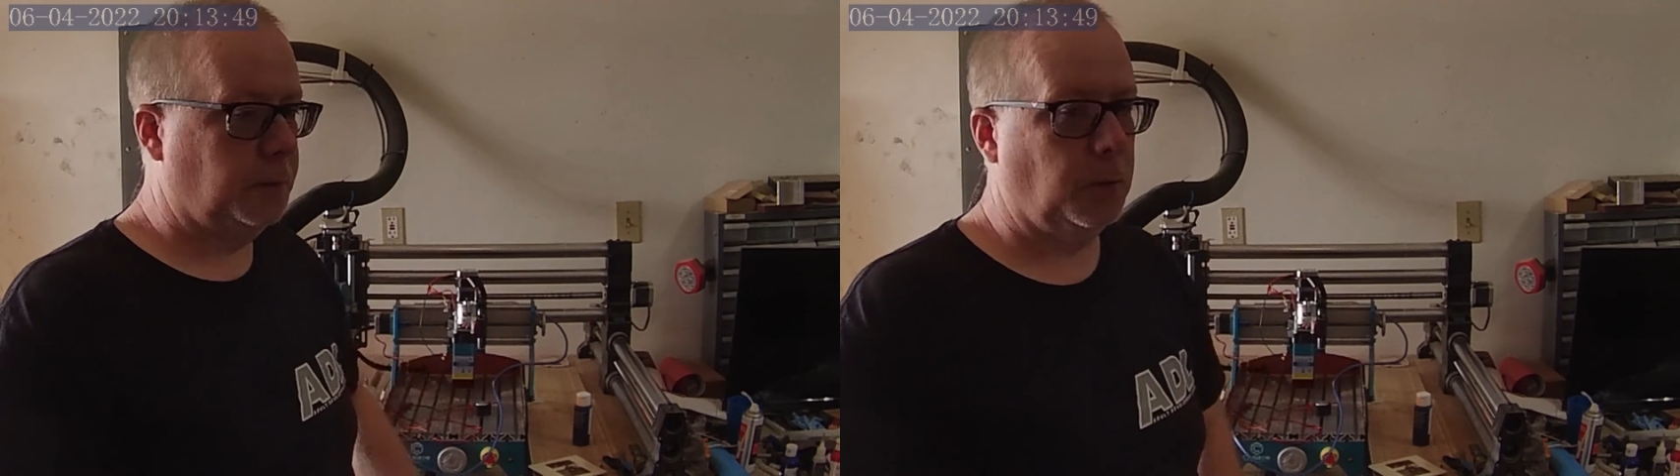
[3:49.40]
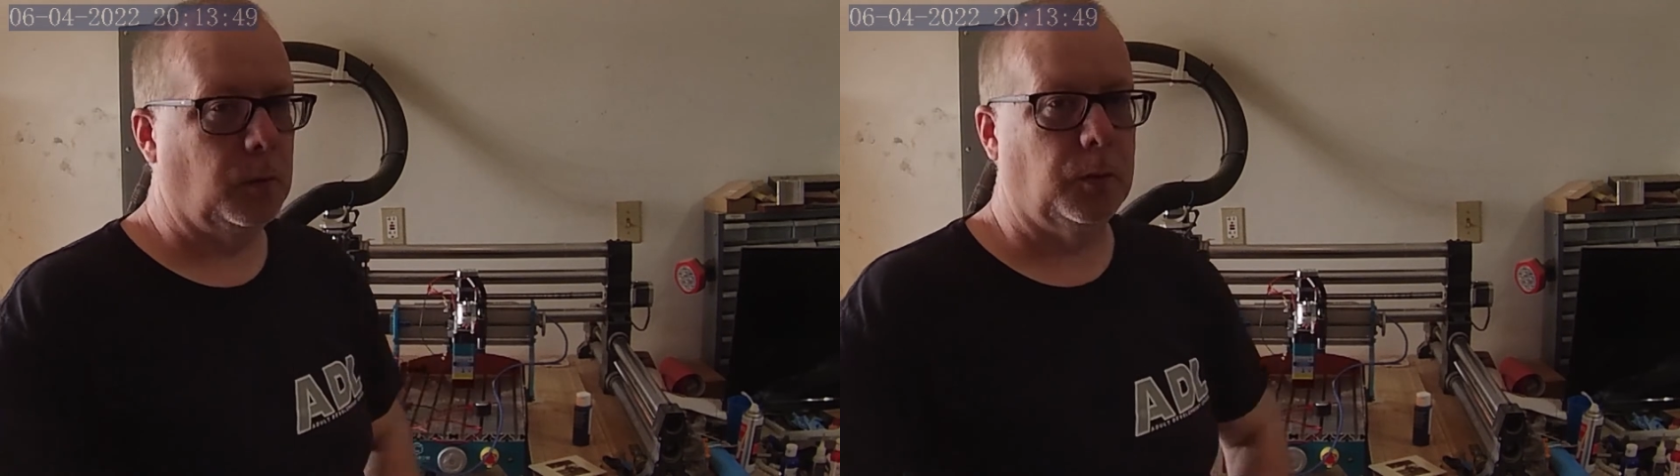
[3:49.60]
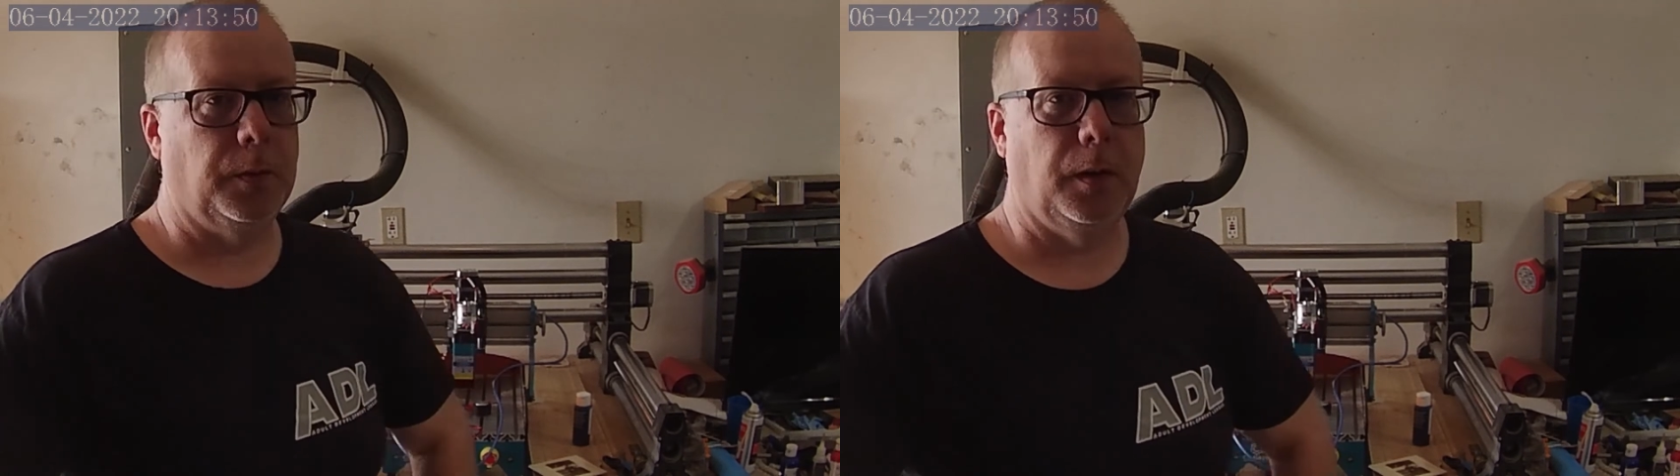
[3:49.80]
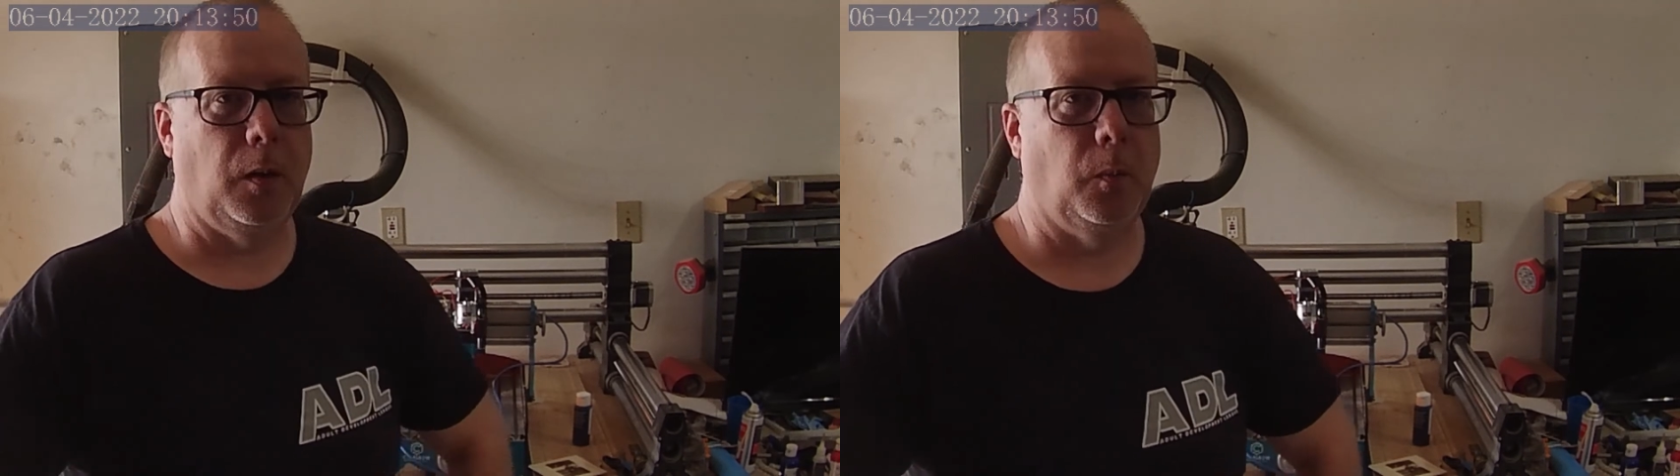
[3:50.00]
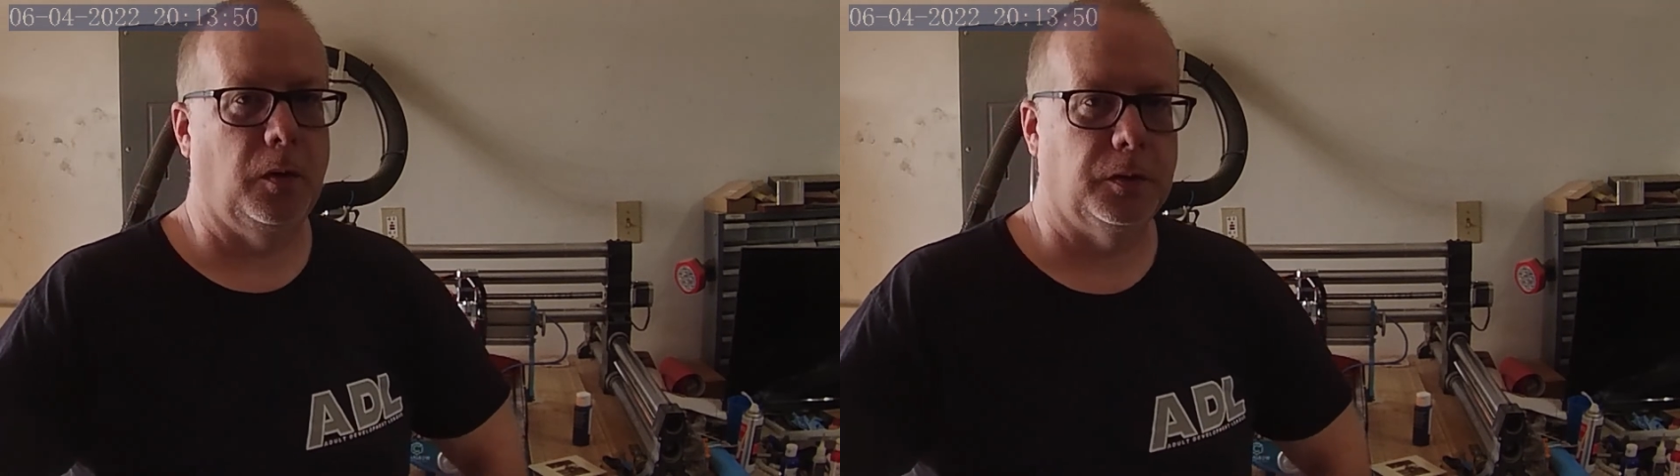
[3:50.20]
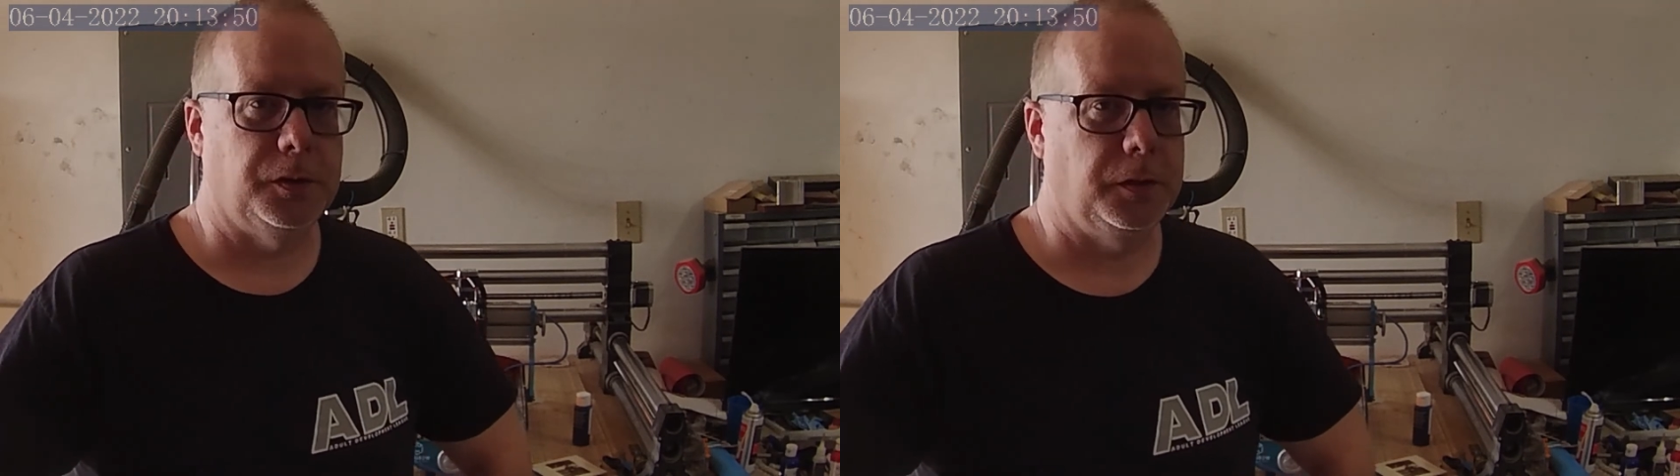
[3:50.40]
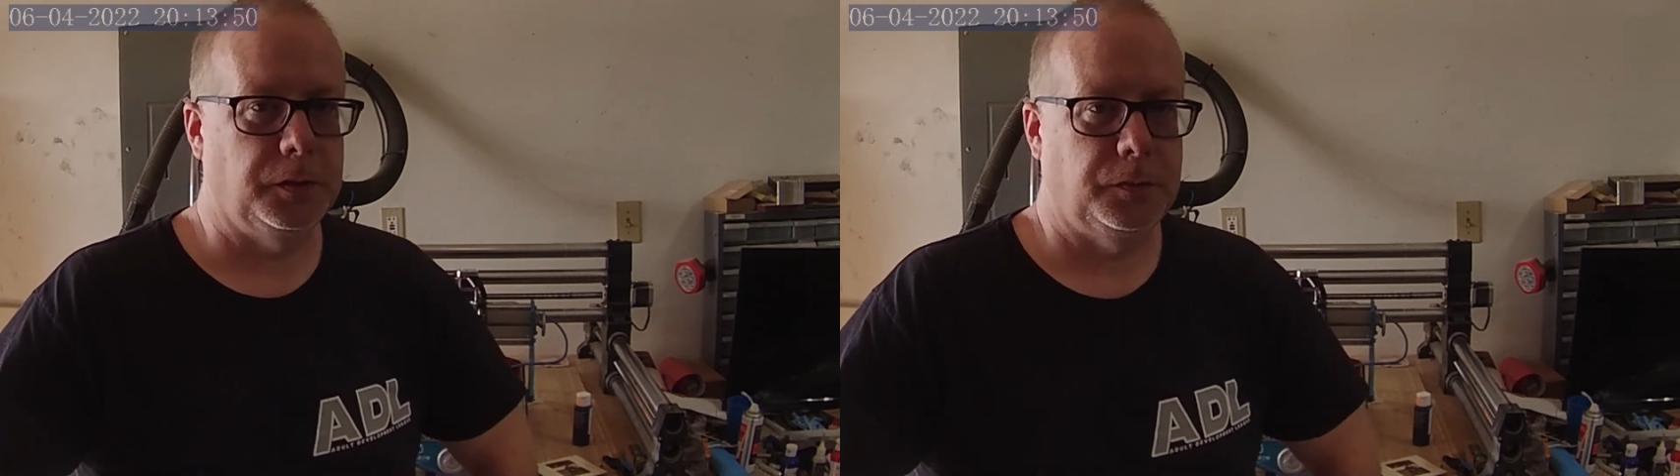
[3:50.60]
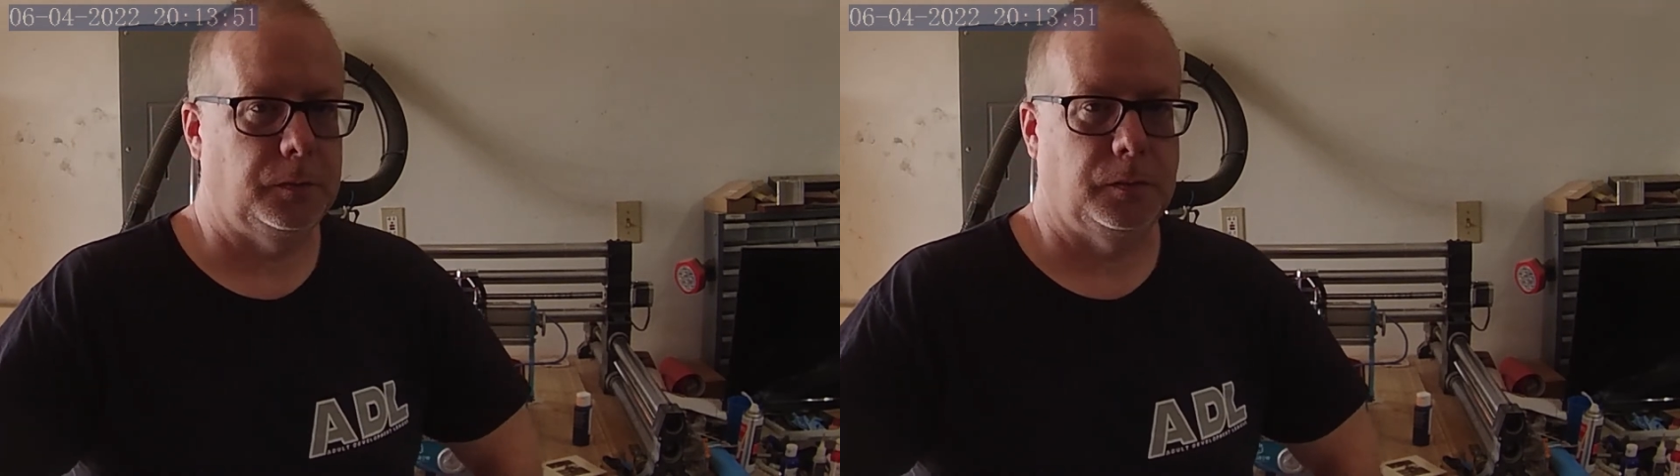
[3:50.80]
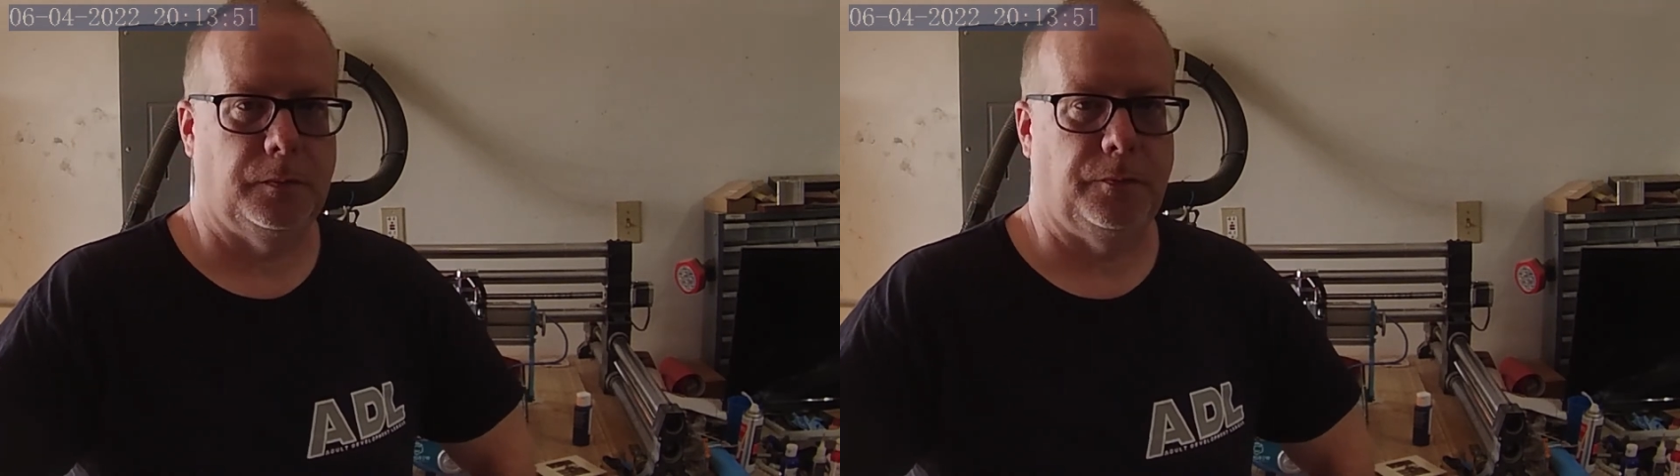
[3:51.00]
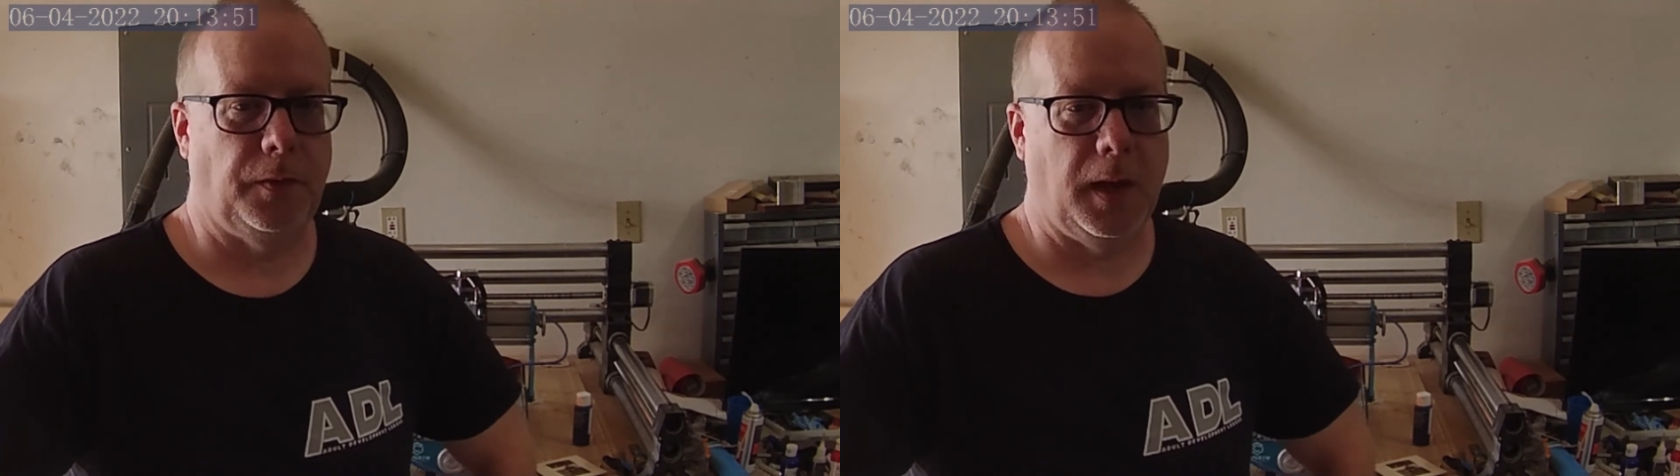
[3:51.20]
controller. It all works just
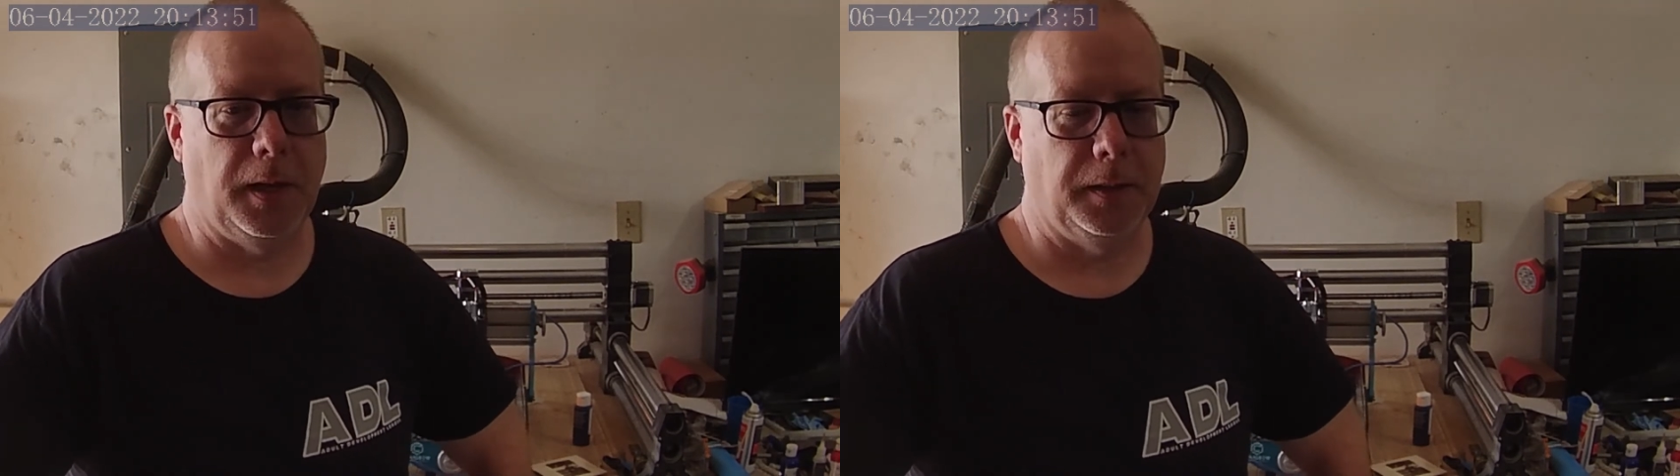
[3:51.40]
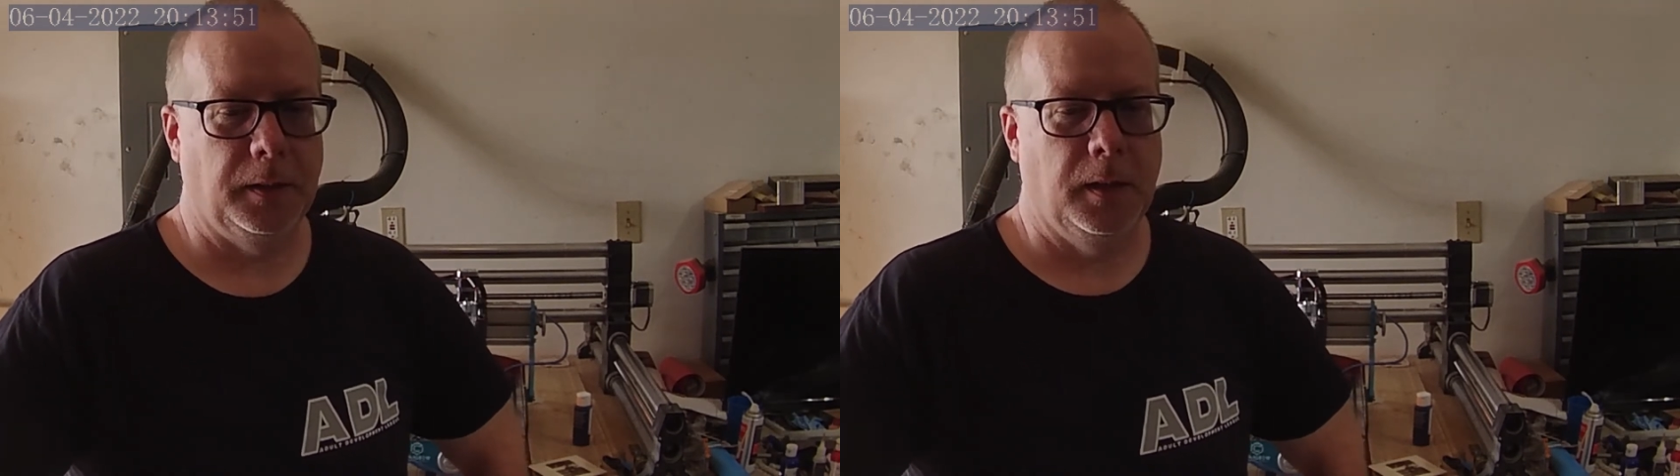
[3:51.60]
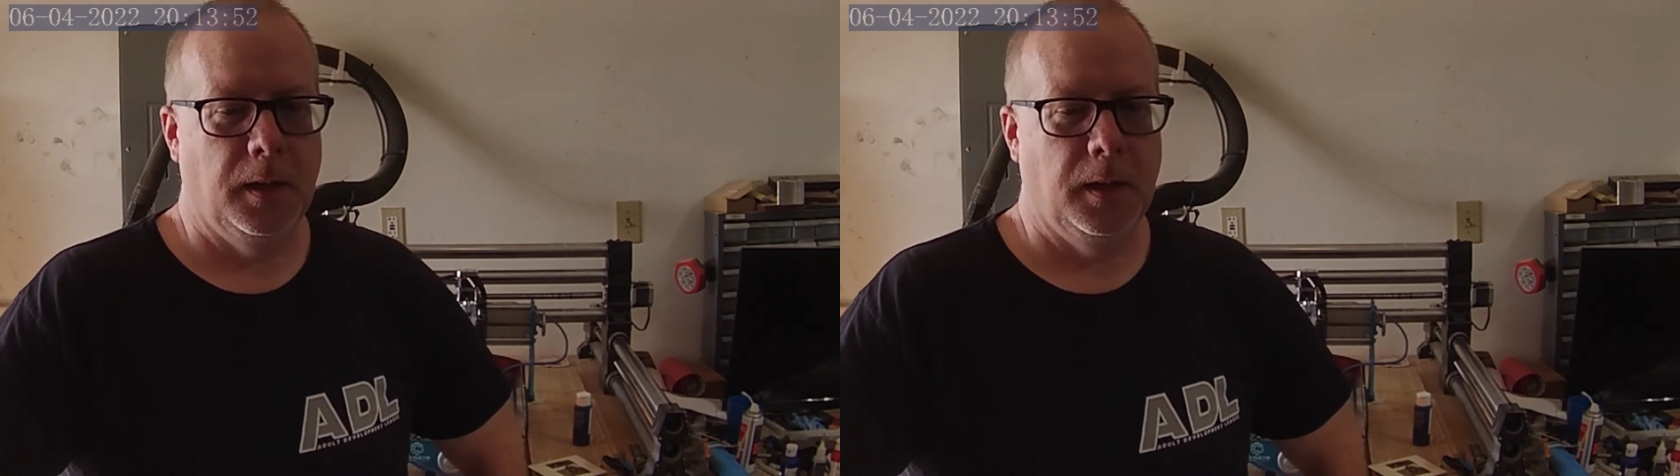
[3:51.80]
fine.